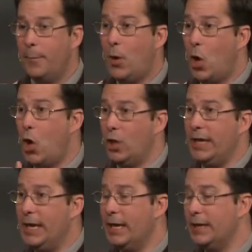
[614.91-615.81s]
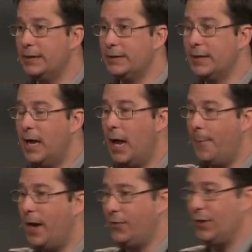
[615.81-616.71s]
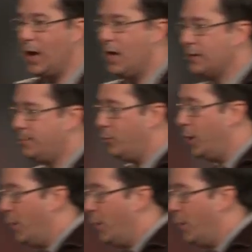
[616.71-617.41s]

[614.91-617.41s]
Paul is about the gospel.